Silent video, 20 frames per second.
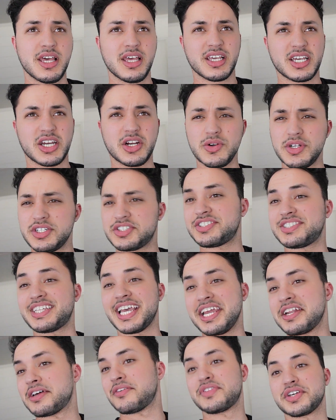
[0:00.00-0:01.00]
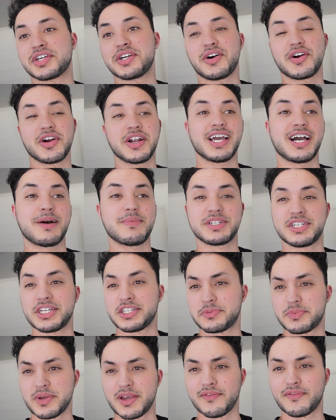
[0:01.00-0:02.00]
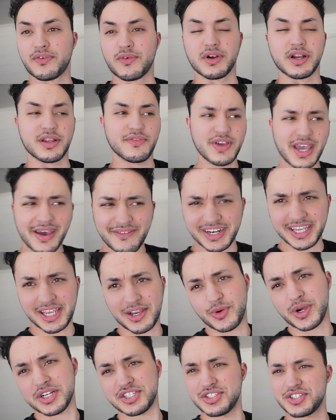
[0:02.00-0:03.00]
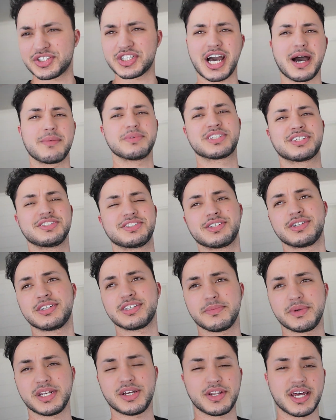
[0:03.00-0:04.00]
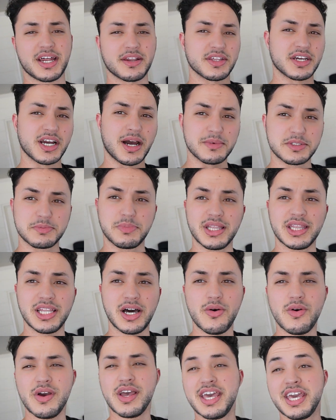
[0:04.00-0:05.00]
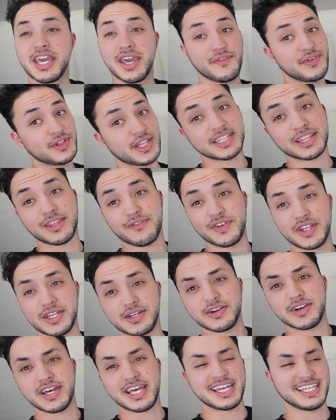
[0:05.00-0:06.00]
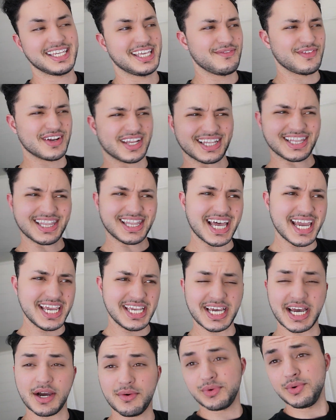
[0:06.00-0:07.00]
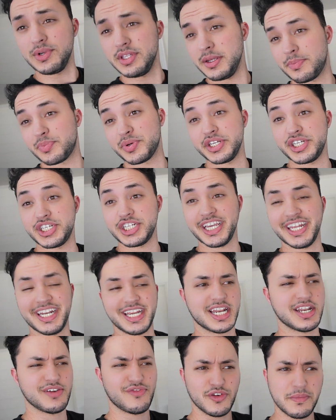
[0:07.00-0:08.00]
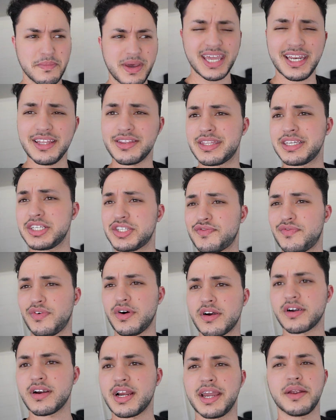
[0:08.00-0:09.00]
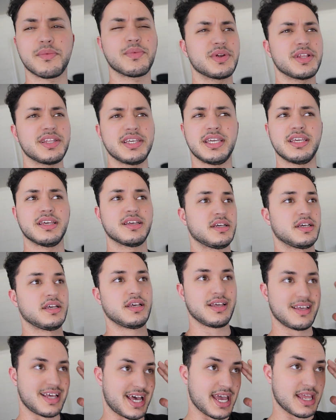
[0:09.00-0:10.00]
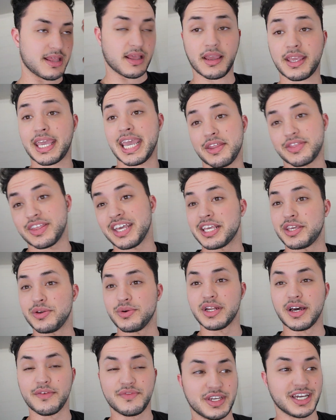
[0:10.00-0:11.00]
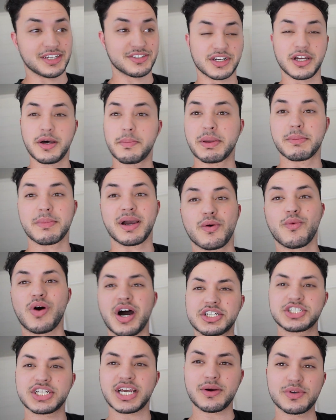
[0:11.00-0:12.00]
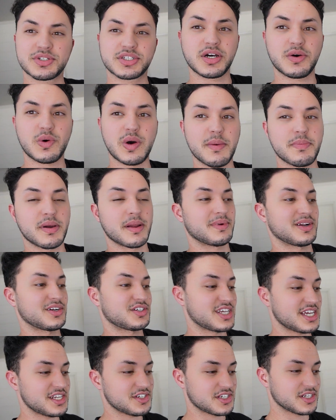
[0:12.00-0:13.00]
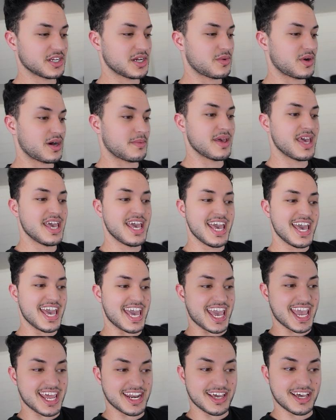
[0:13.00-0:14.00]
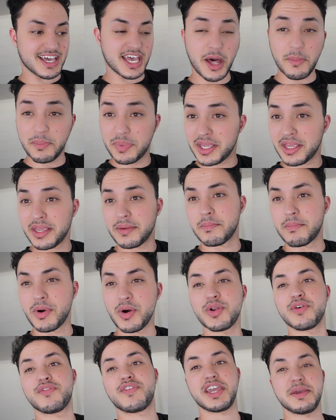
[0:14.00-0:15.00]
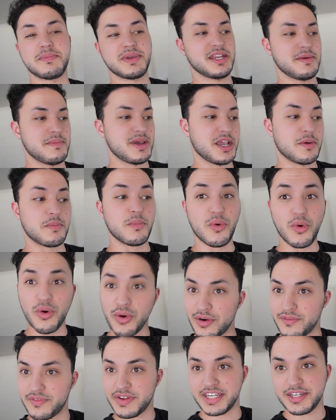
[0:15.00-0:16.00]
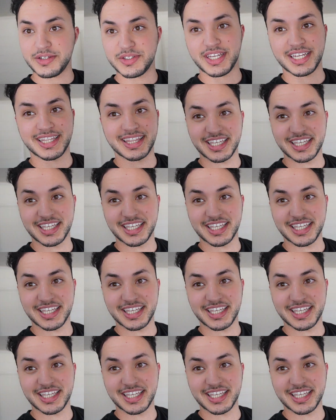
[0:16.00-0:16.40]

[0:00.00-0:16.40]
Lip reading: current state of the car and how much I spent for it. If you have any questions, comments, concerns, let me know down in the comments below. If you liked the video, go ahead and give it a like. I would really appreciate it, and if you made it this far, I can't thank you enough. You guys are helping my watch hours go up, my retention go up, and helping motivate me to make more videos like